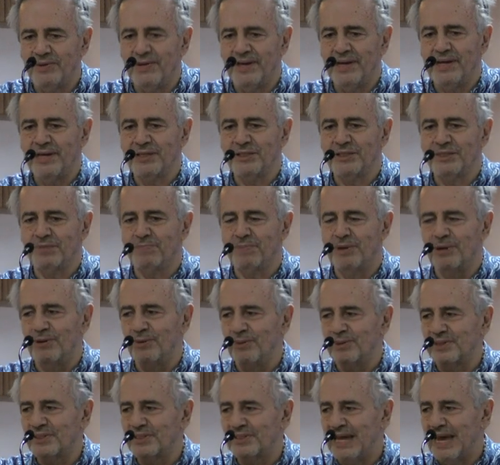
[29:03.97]
that
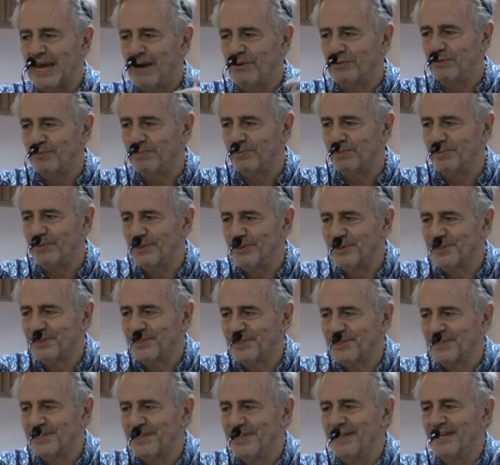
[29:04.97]
explodes
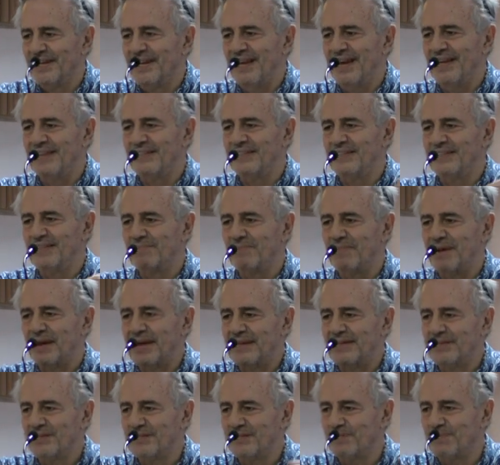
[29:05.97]
outwards and
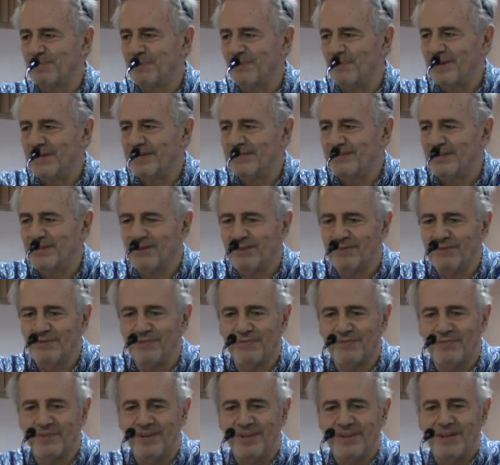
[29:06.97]
demands a poetic of,
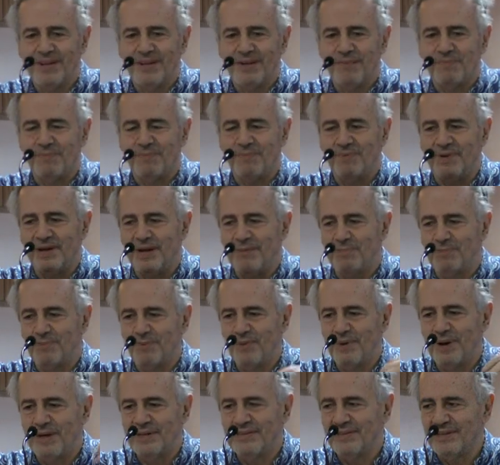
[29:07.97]
um,
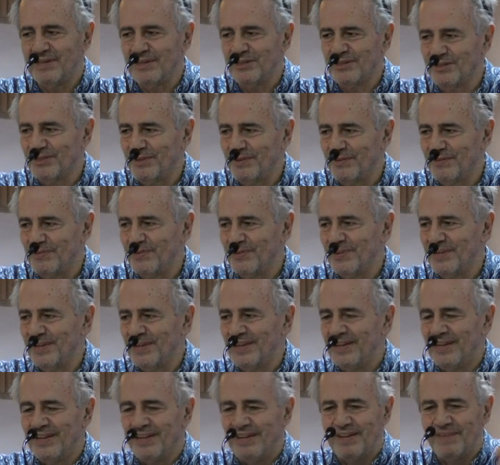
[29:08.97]
poetics of
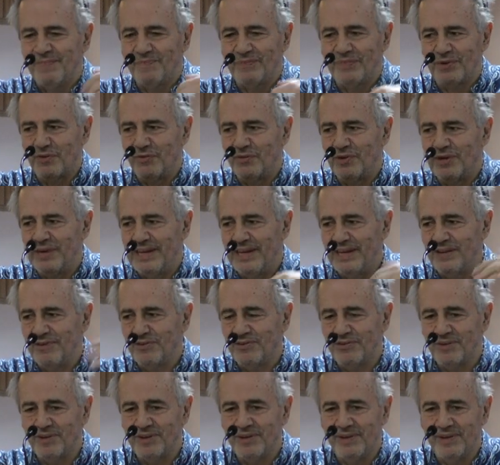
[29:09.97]

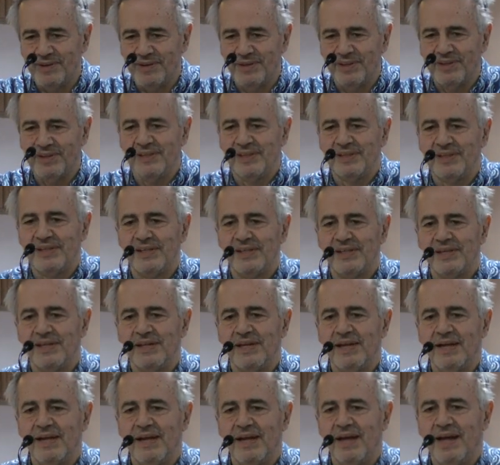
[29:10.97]
relation.
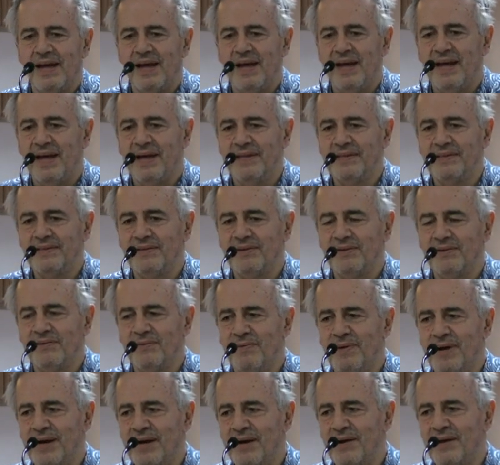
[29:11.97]
And,
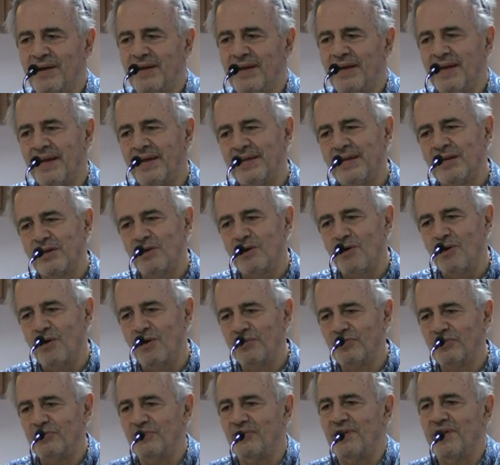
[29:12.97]
where, and in
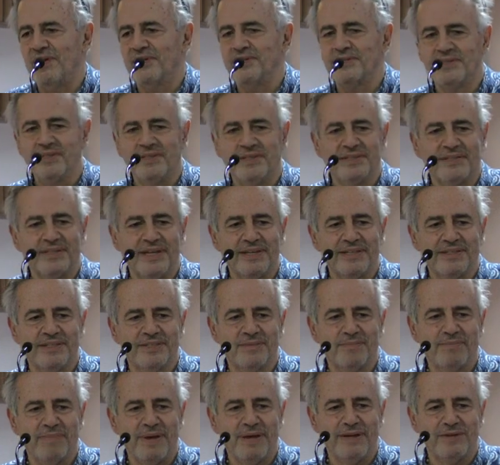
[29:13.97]
contrast, he says,
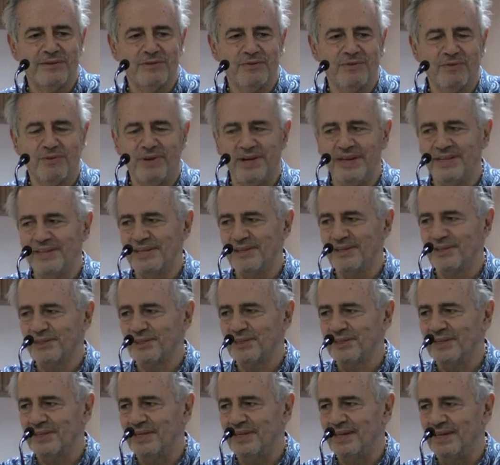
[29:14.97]
the Mediterranean
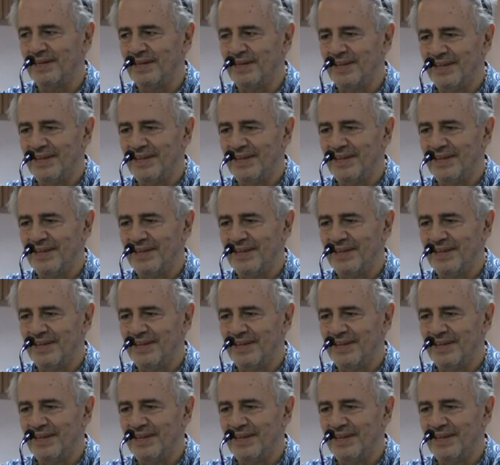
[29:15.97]
Sea